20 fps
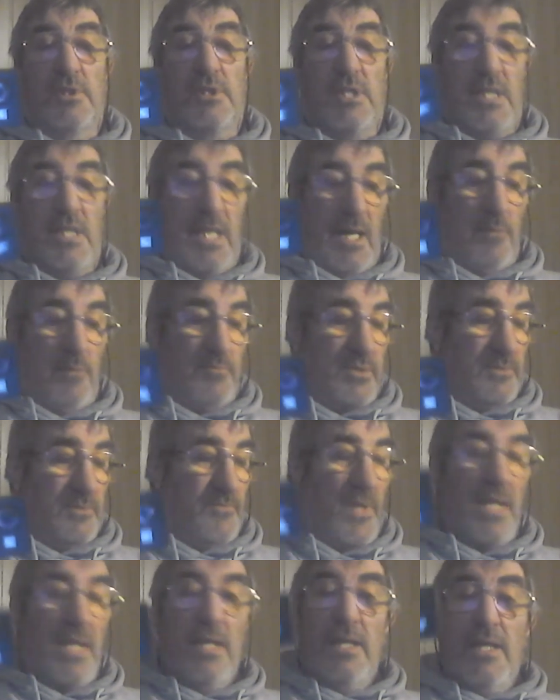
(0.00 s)
cap.
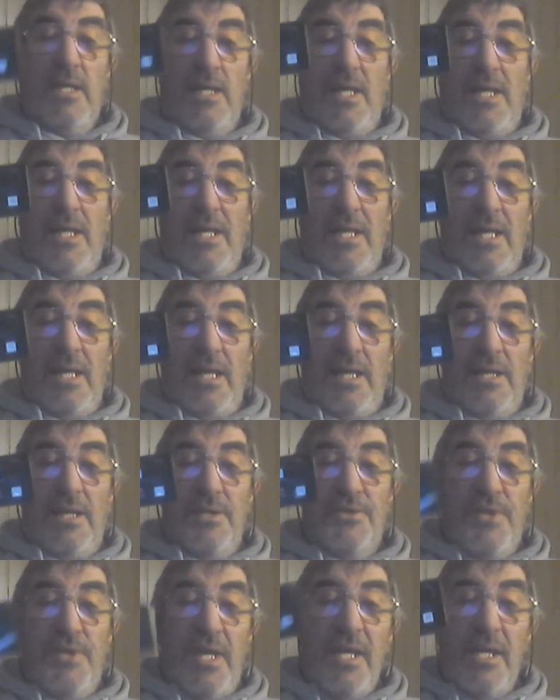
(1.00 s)

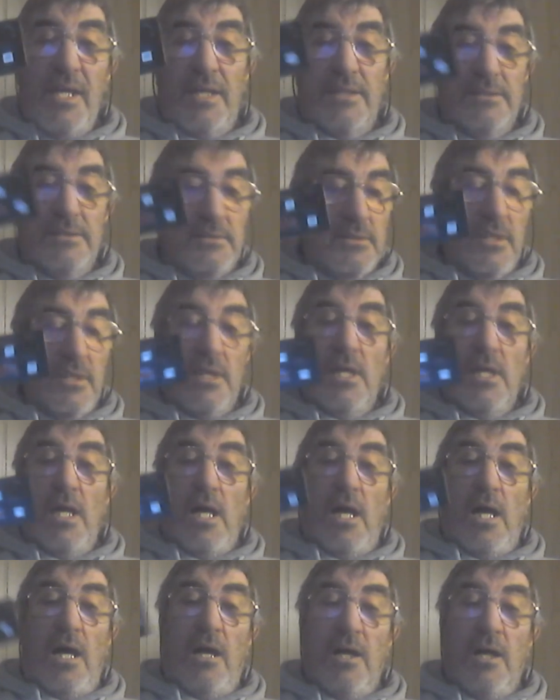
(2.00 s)
Then
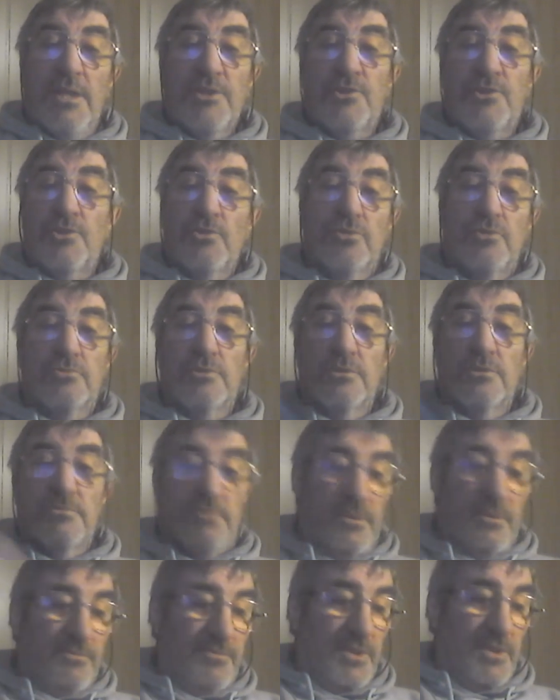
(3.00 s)
I saw a
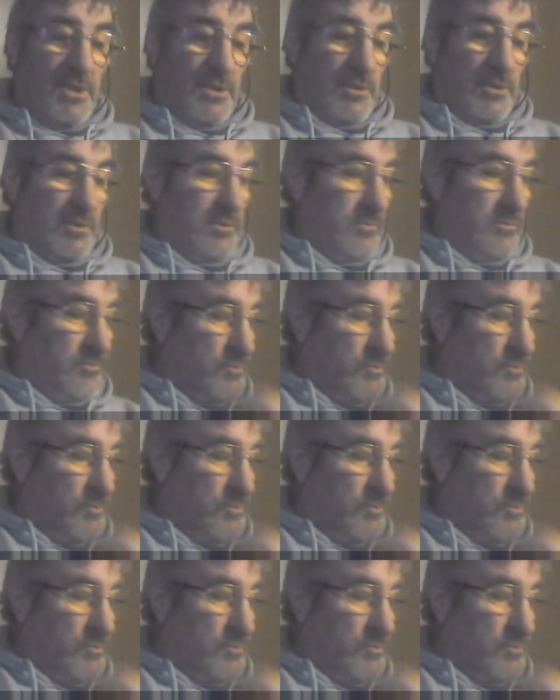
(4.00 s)
review